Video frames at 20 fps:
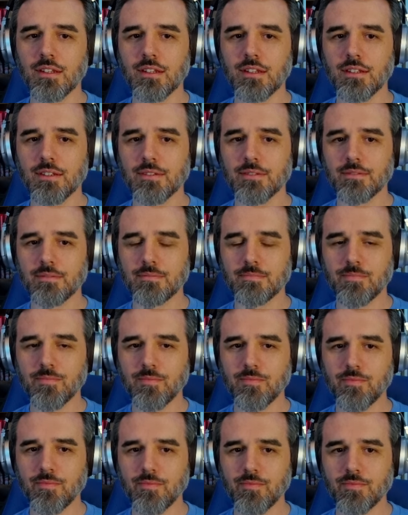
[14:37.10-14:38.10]

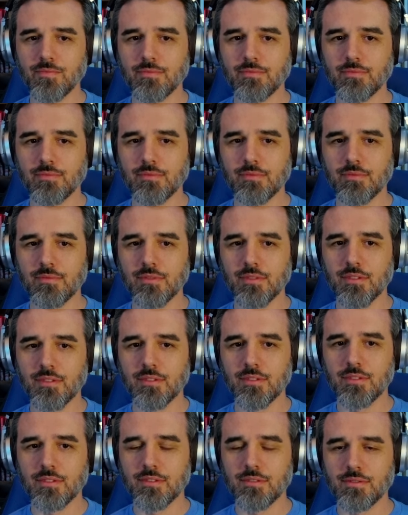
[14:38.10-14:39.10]

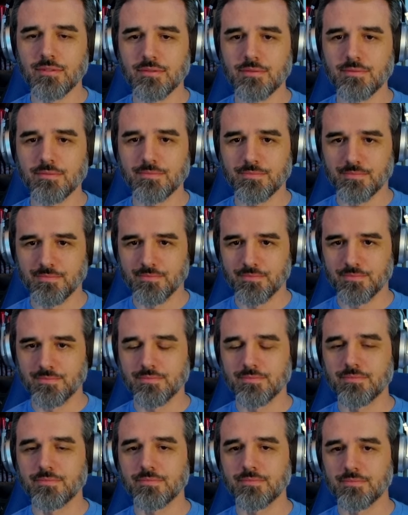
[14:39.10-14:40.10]

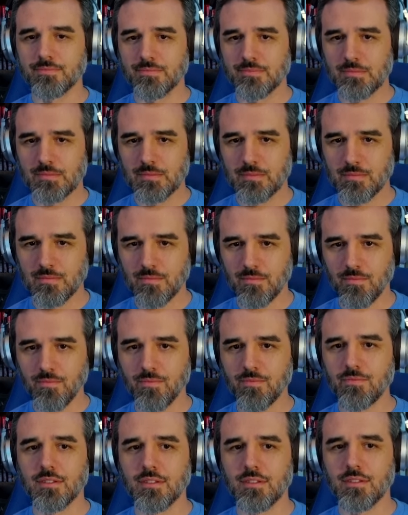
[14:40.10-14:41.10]

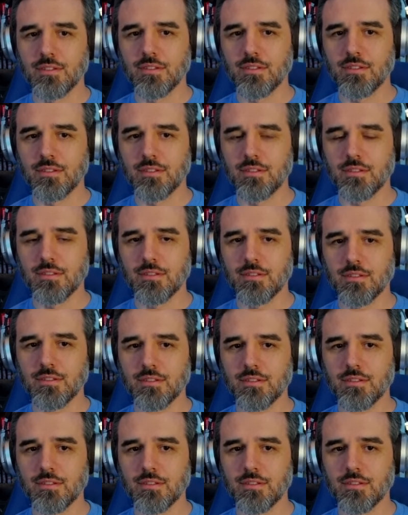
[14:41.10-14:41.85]
(silent)